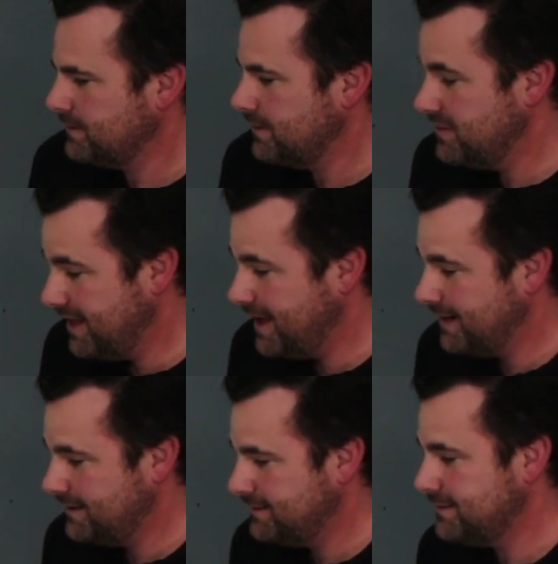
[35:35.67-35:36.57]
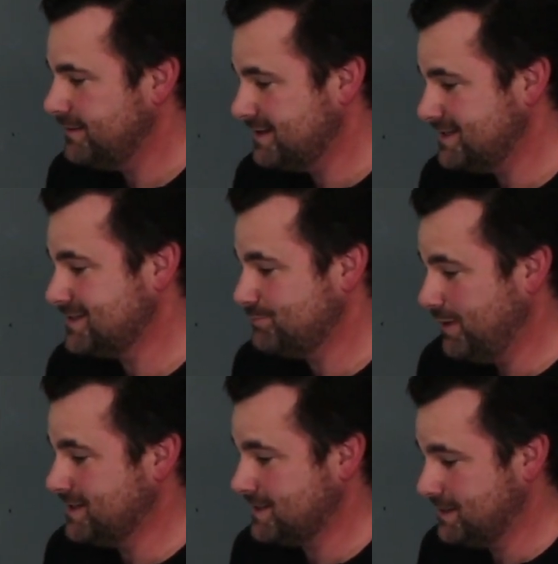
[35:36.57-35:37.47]
Then this is
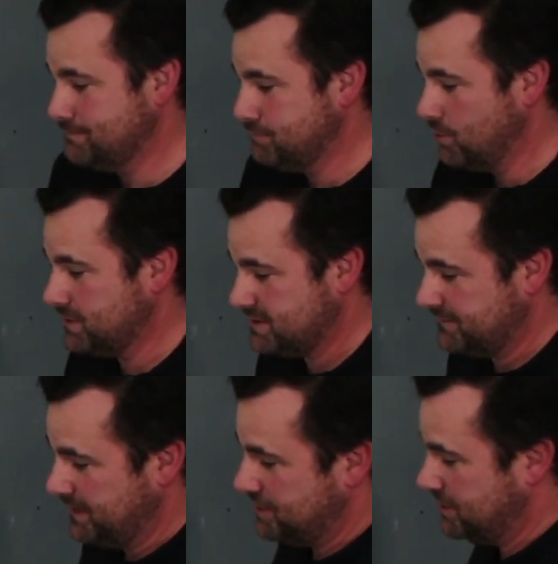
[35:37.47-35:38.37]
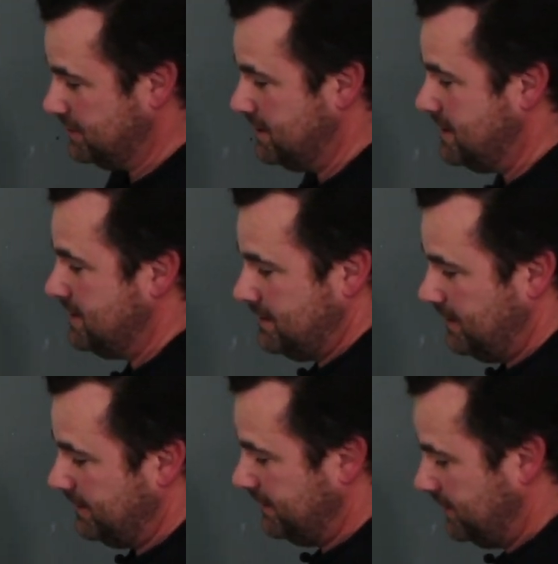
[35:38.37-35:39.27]
basically bonus feature.
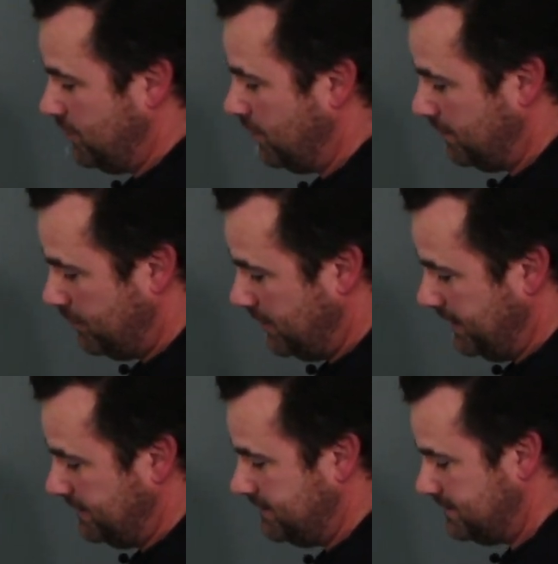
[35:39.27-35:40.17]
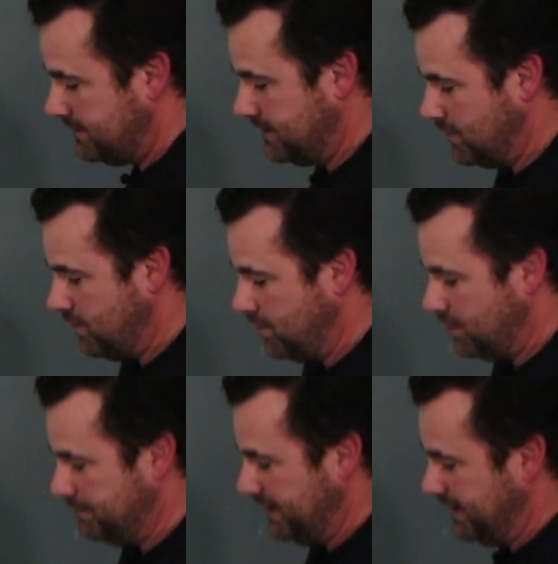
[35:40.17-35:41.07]
I'm going to incorporate the
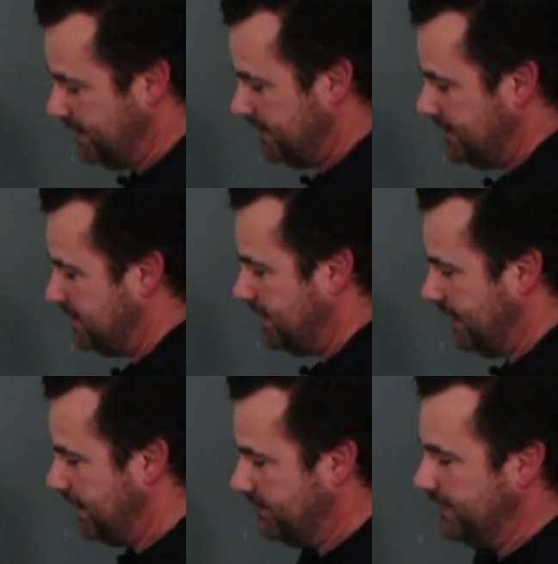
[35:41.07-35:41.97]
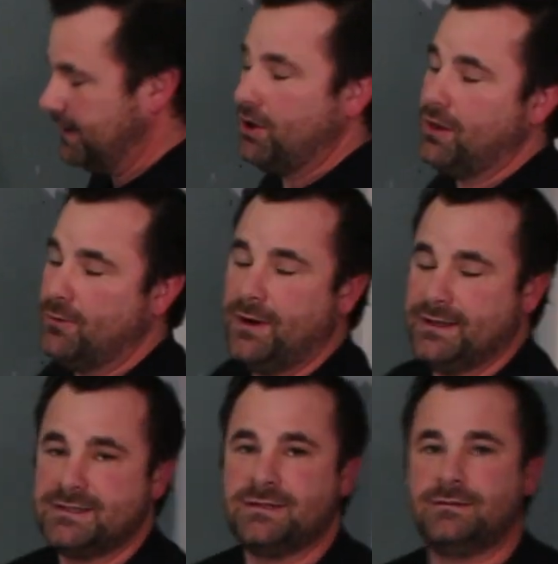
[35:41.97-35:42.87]
corner bead and everything all at
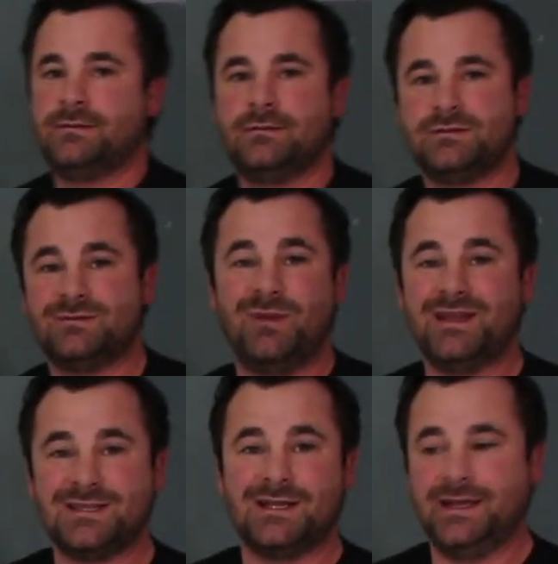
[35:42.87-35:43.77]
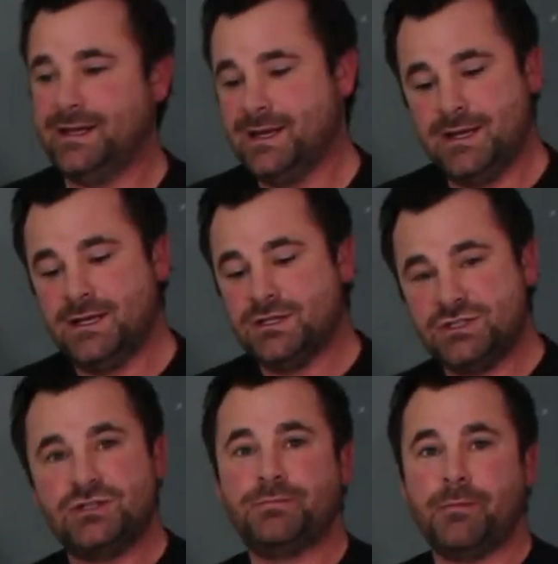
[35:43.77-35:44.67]
once. It's basically
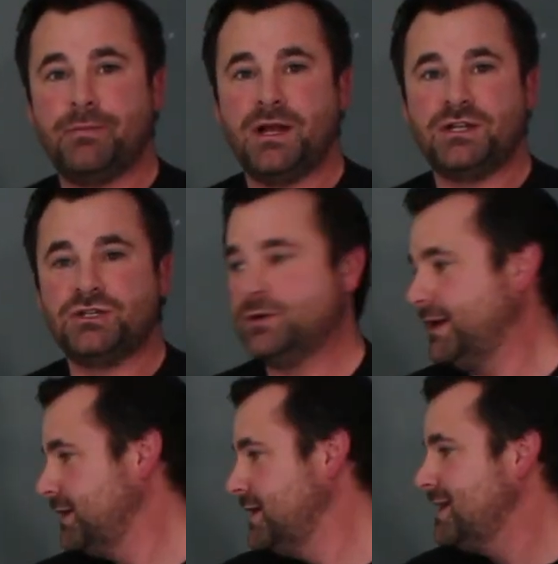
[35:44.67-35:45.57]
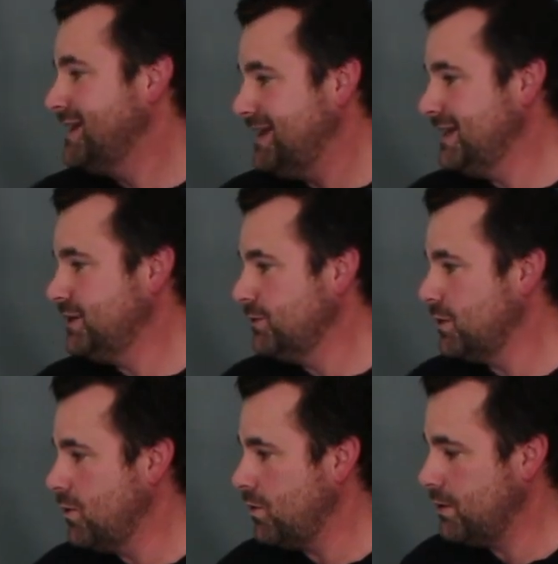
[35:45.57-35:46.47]
super butt joint into a
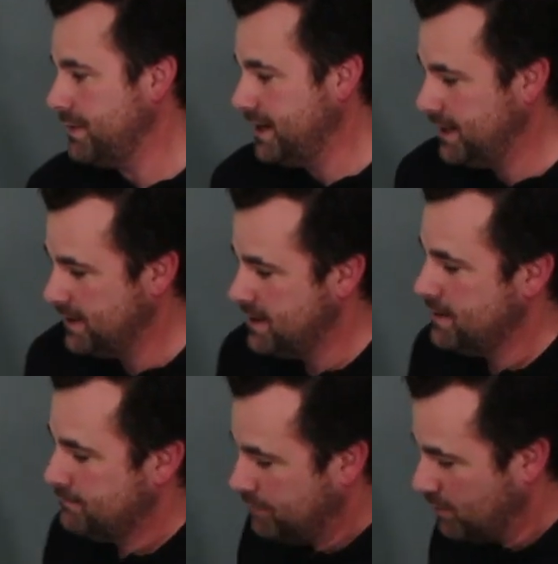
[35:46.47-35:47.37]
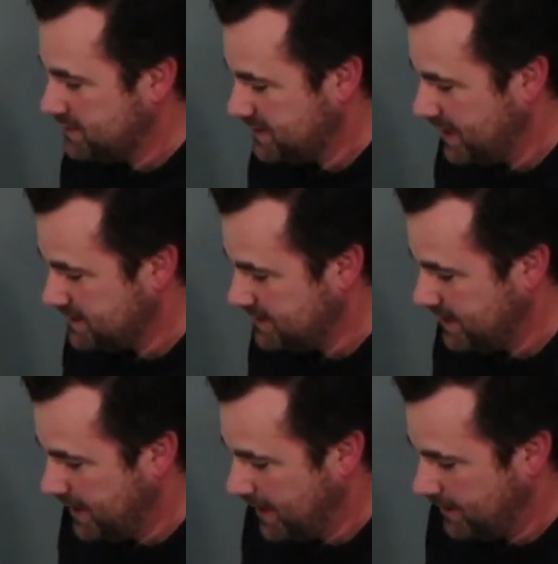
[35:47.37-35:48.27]
corner bead, both sides of
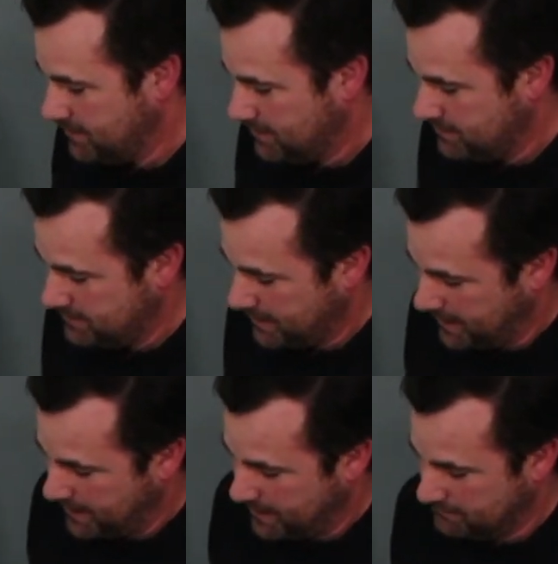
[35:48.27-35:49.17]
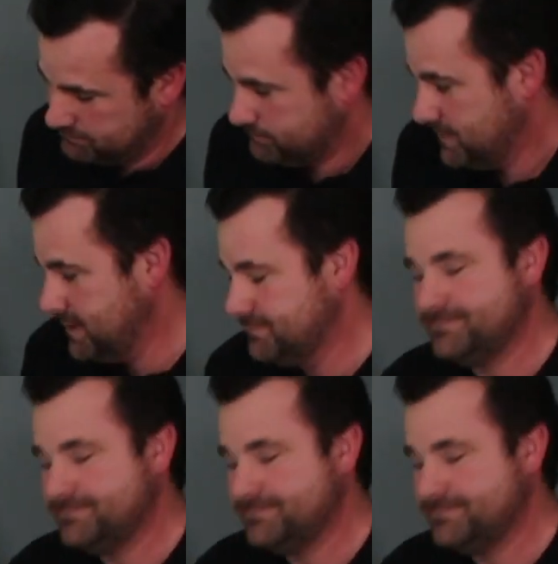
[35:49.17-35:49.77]
the angle, and yeah,